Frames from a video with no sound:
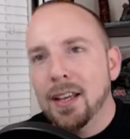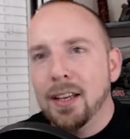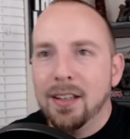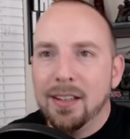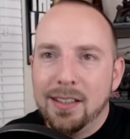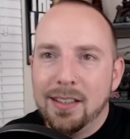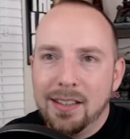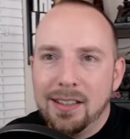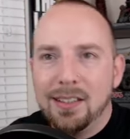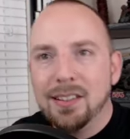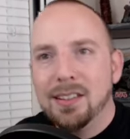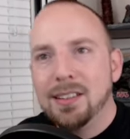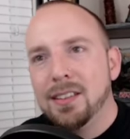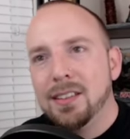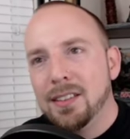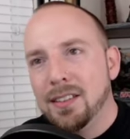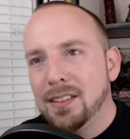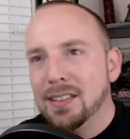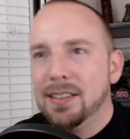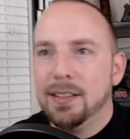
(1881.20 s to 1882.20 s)

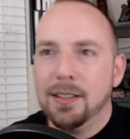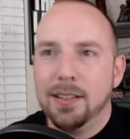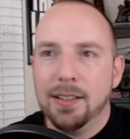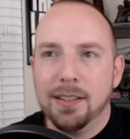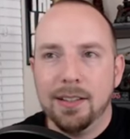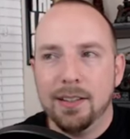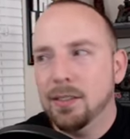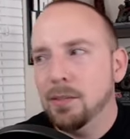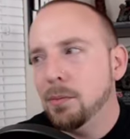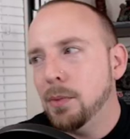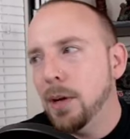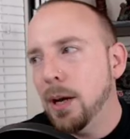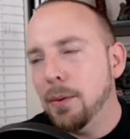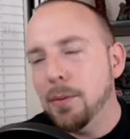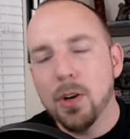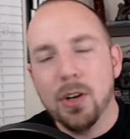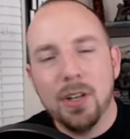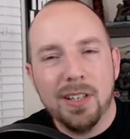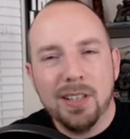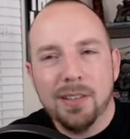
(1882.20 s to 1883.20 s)
yeah, I,
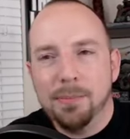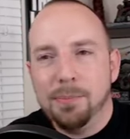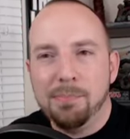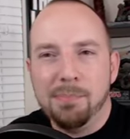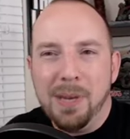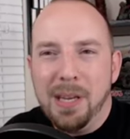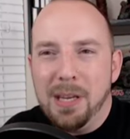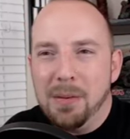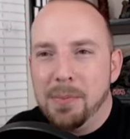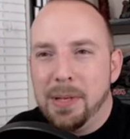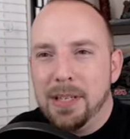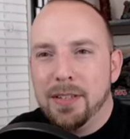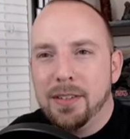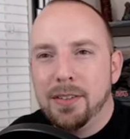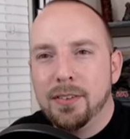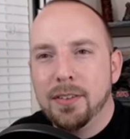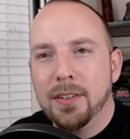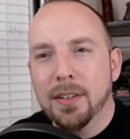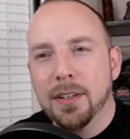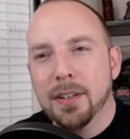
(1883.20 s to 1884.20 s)
uh, it, maybe,
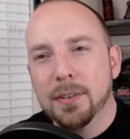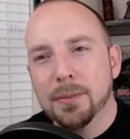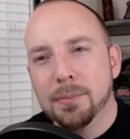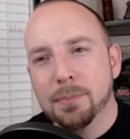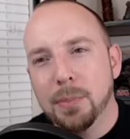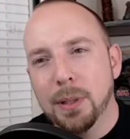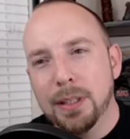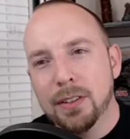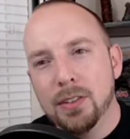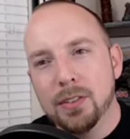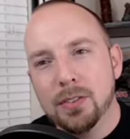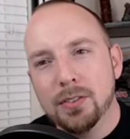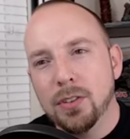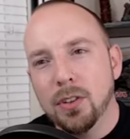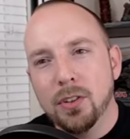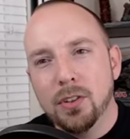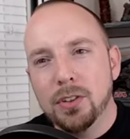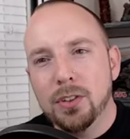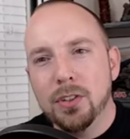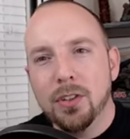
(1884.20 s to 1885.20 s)
you know, but
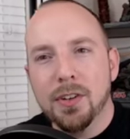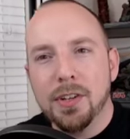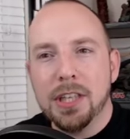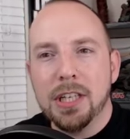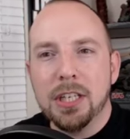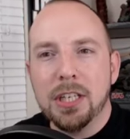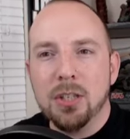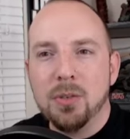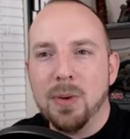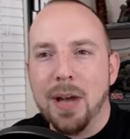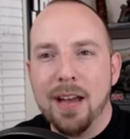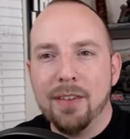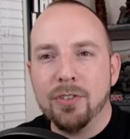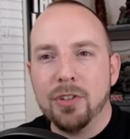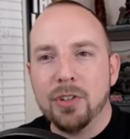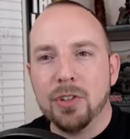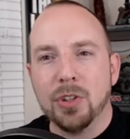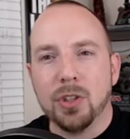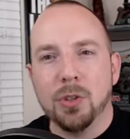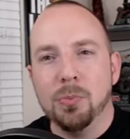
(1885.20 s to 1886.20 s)
the only thing you have
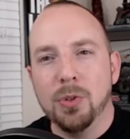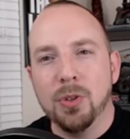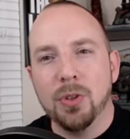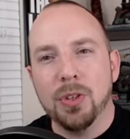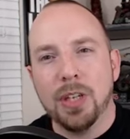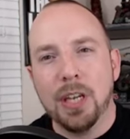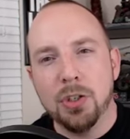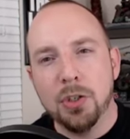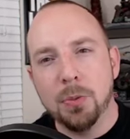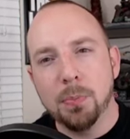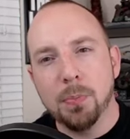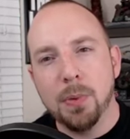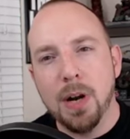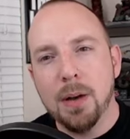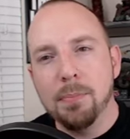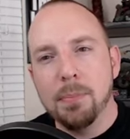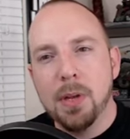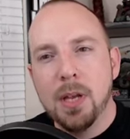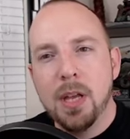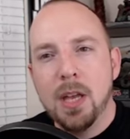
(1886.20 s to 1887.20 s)
is a communication
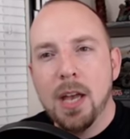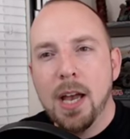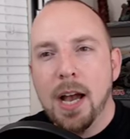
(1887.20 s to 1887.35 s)
problem.